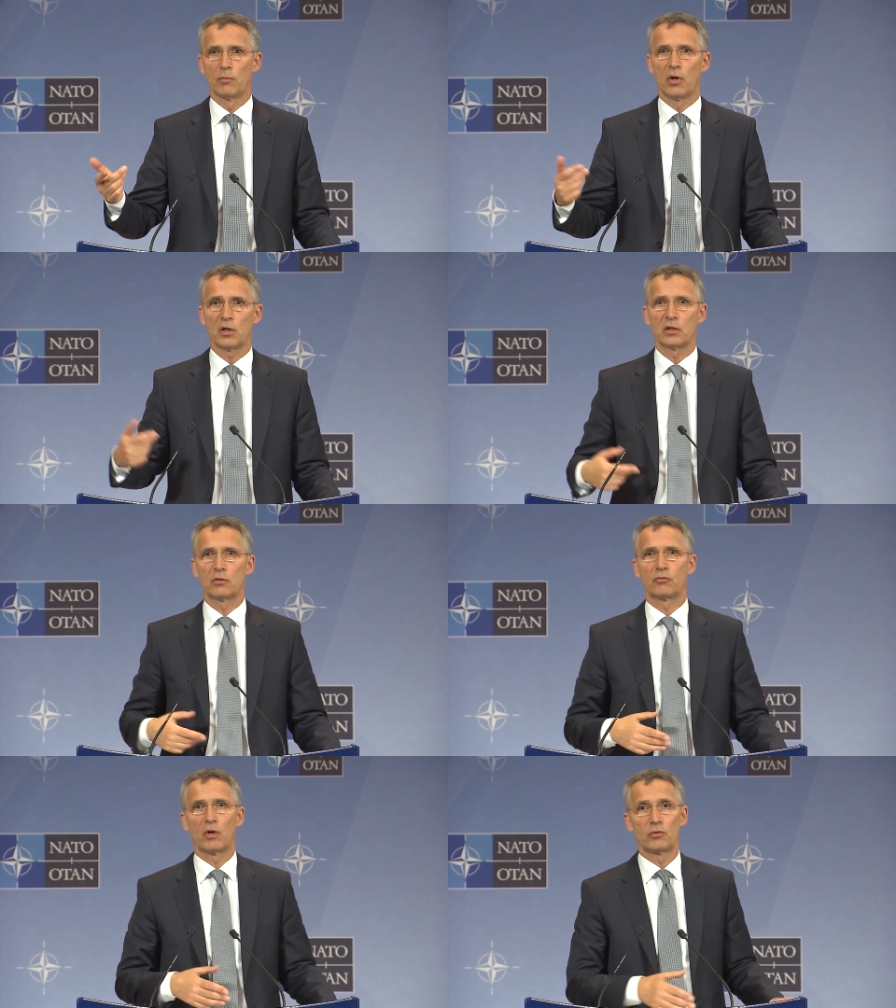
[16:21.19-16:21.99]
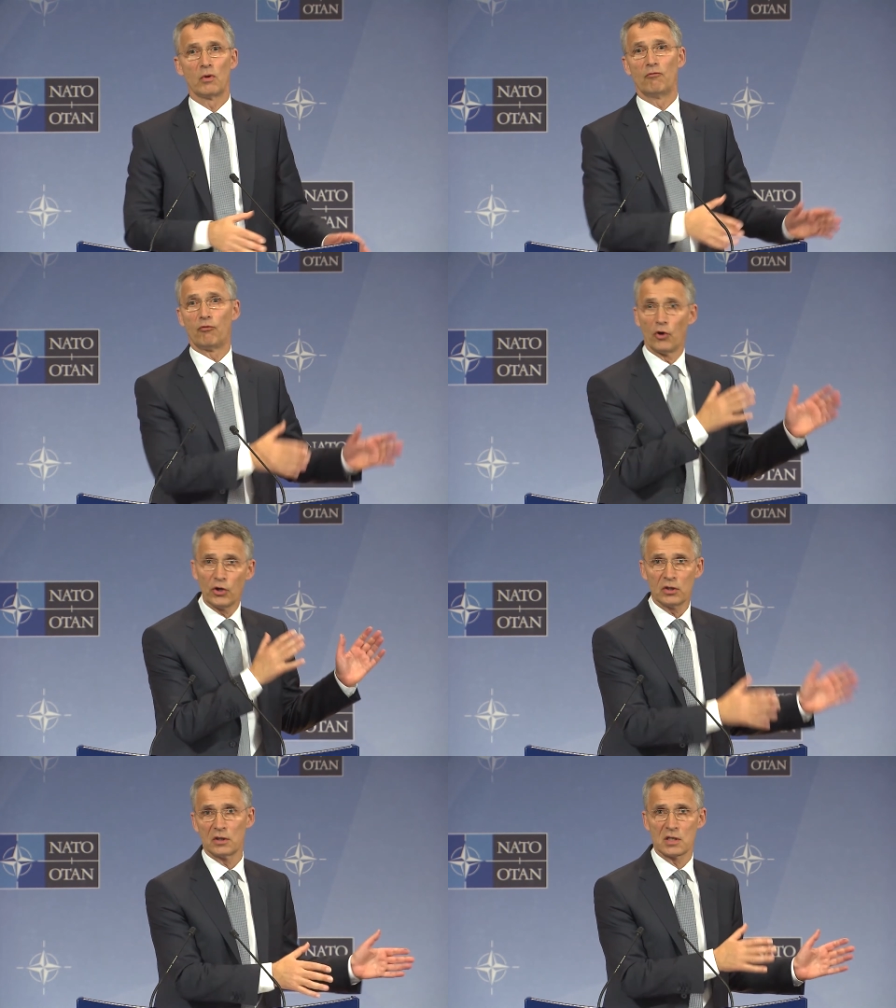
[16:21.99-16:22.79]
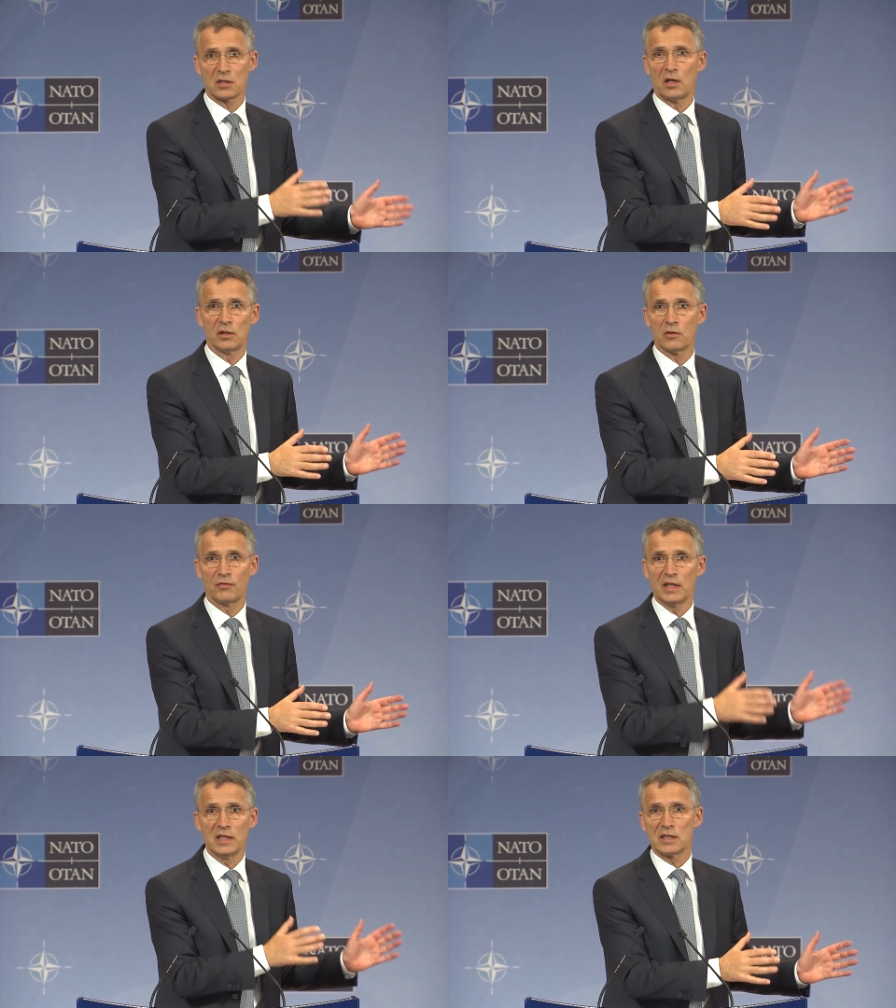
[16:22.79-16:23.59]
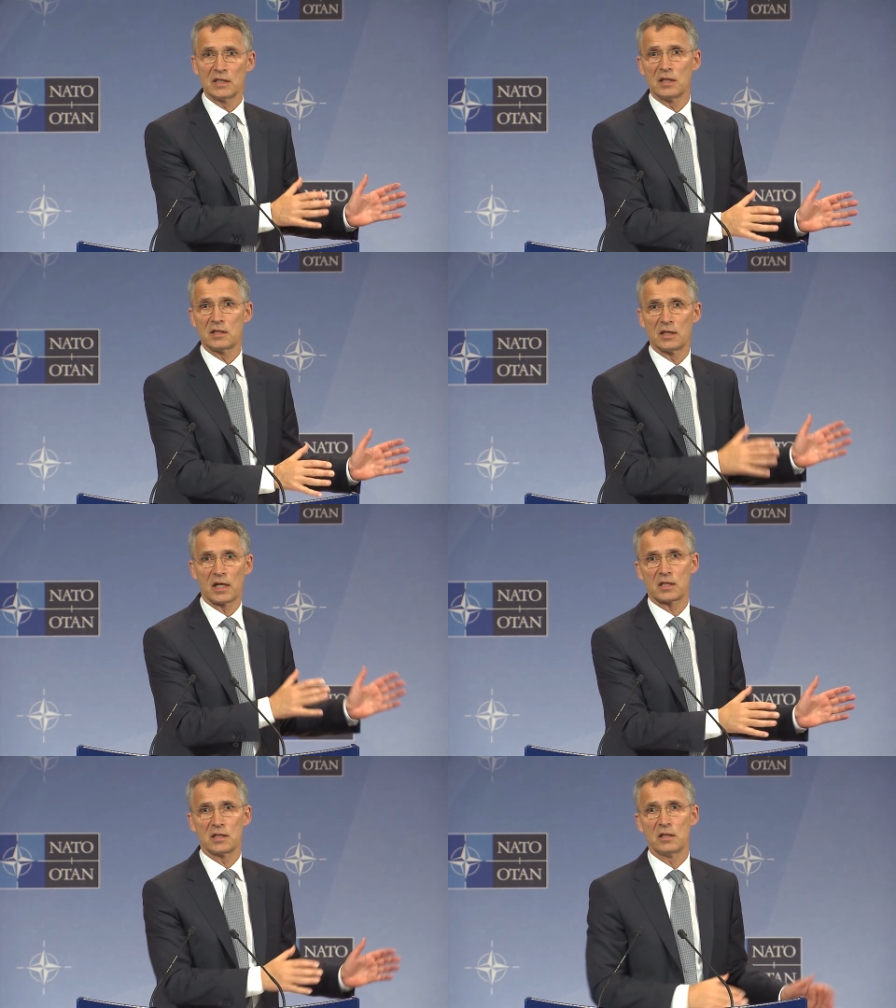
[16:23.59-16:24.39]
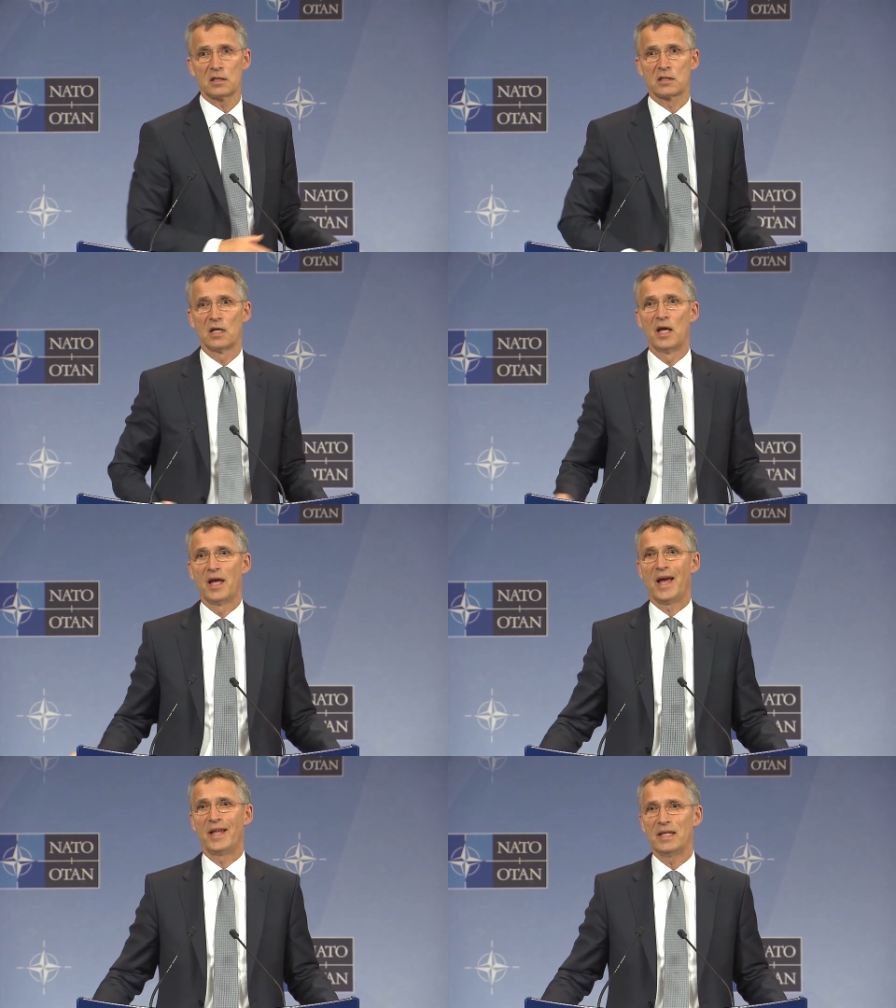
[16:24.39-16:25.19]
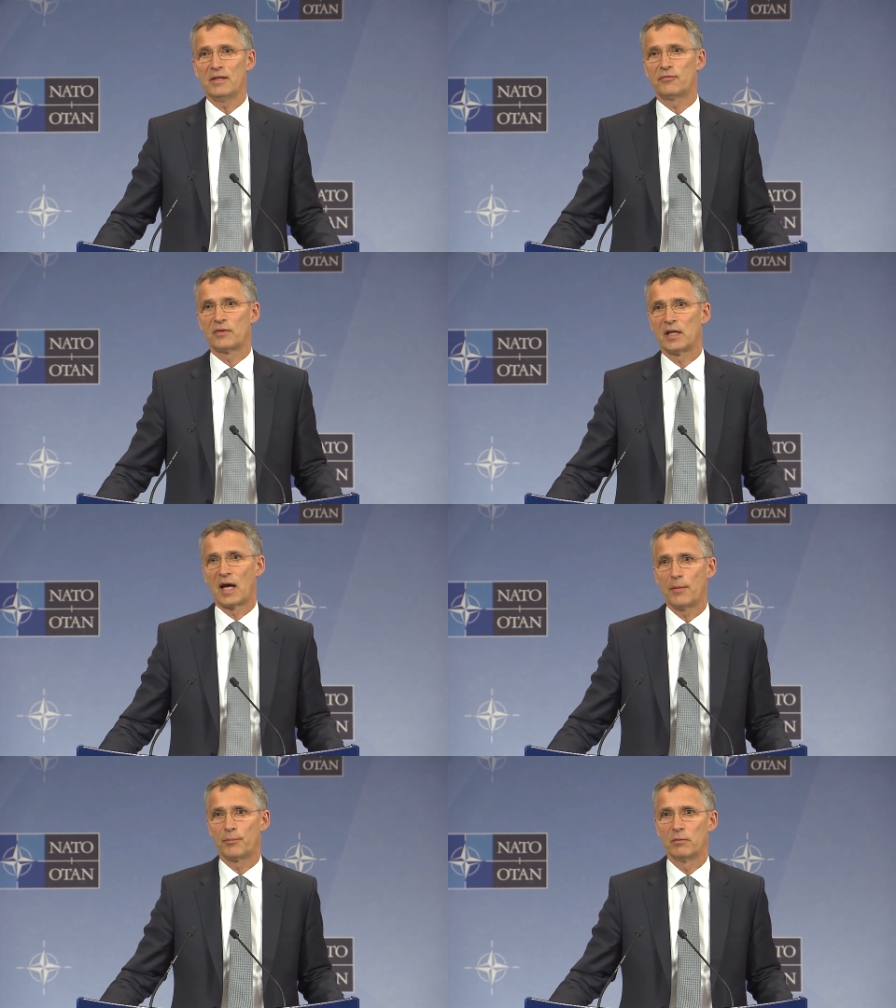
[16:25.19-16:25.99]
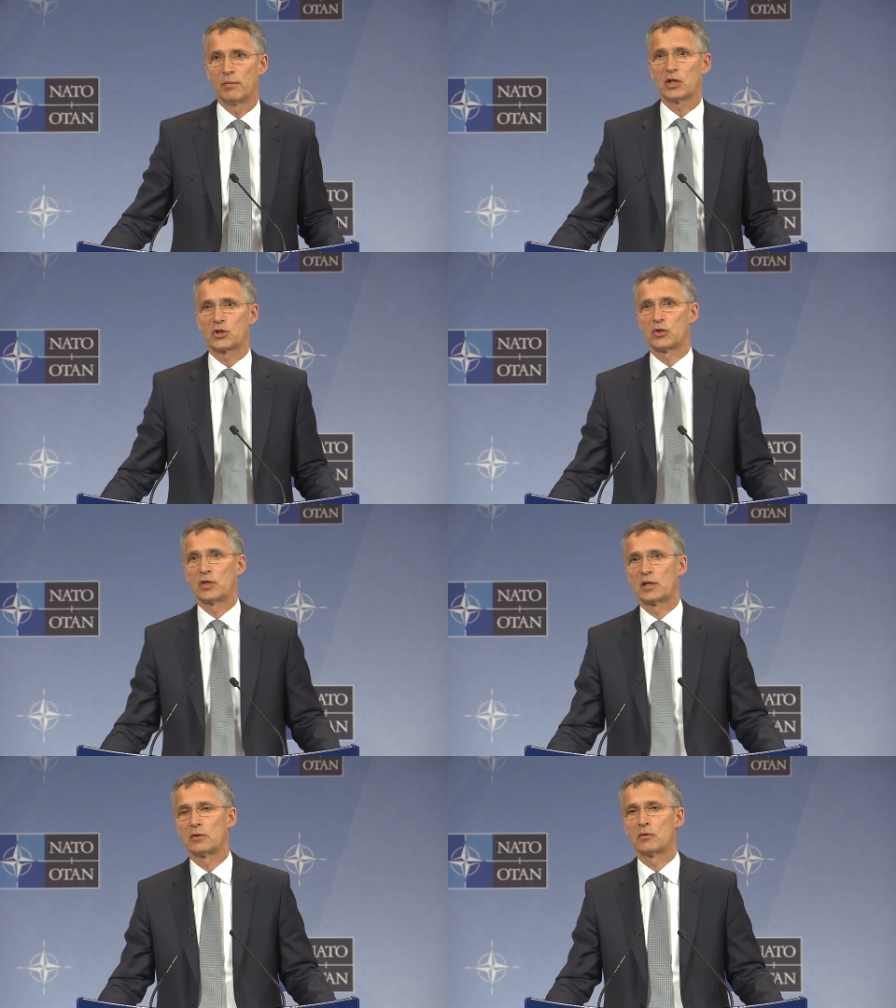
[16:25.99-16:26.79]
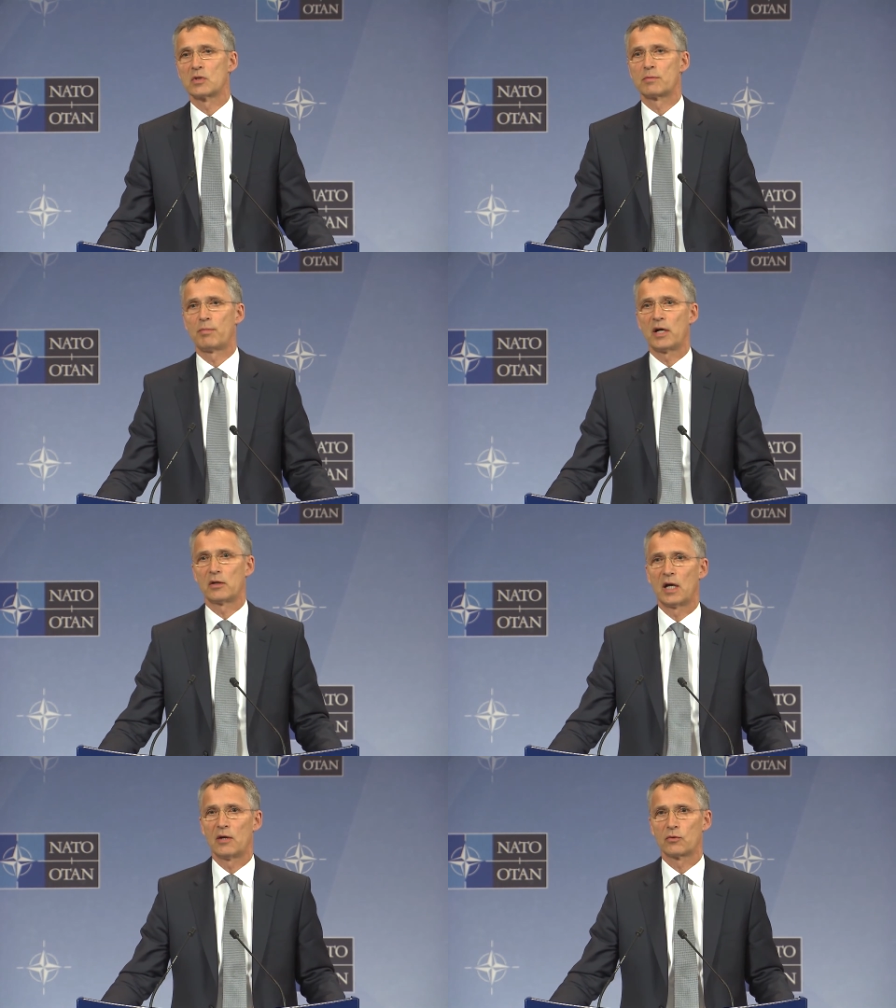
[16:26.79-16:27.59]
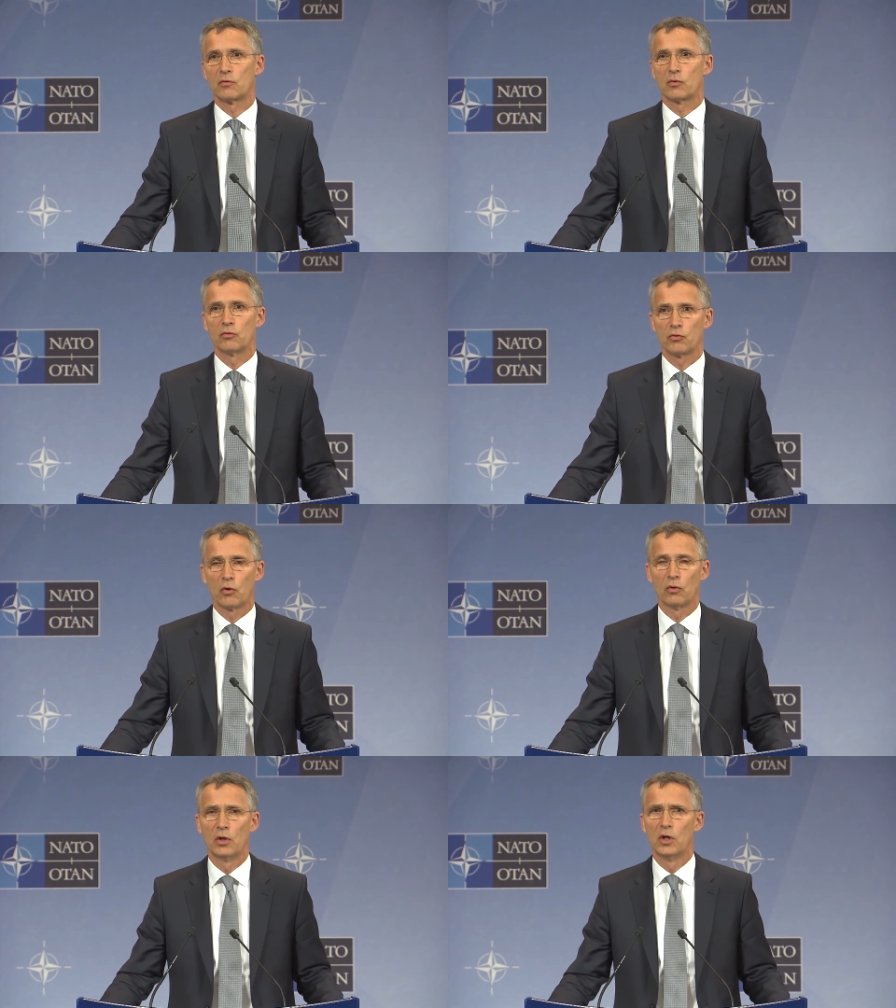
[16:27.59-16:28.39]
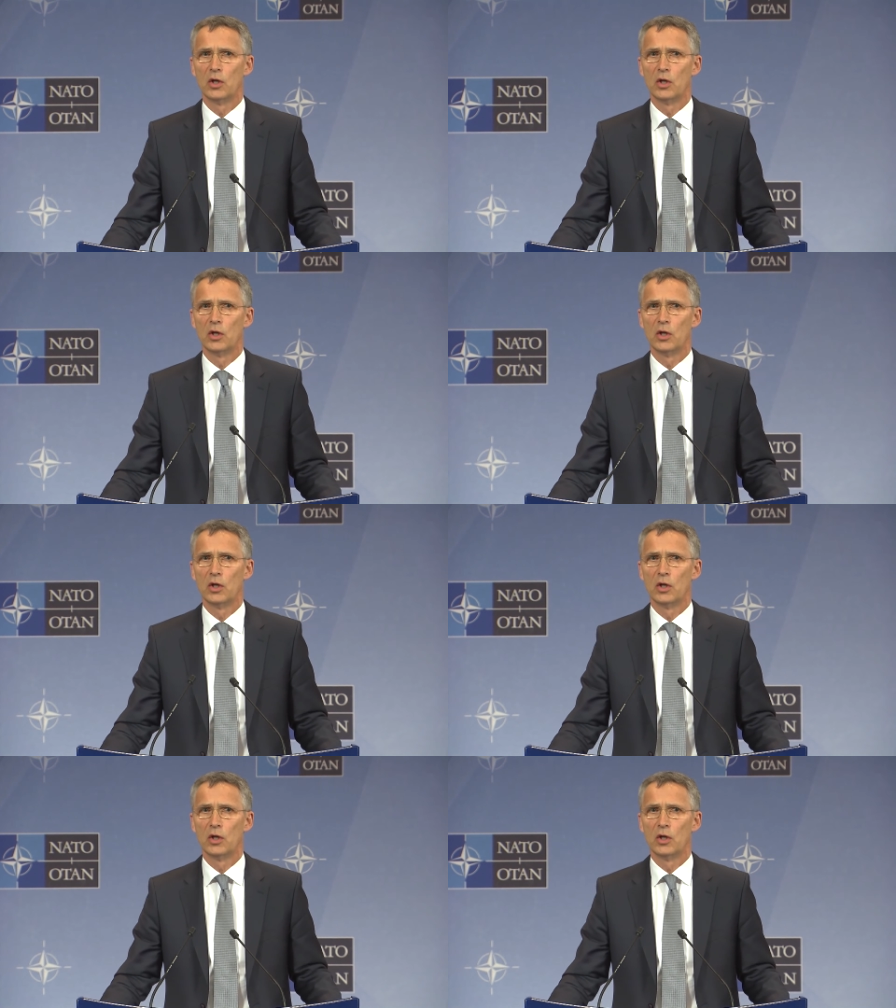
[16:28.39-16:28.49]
partly to try to avoid this kind of incidents and accidents, and if they happen, make sure that they don't spiral out of control.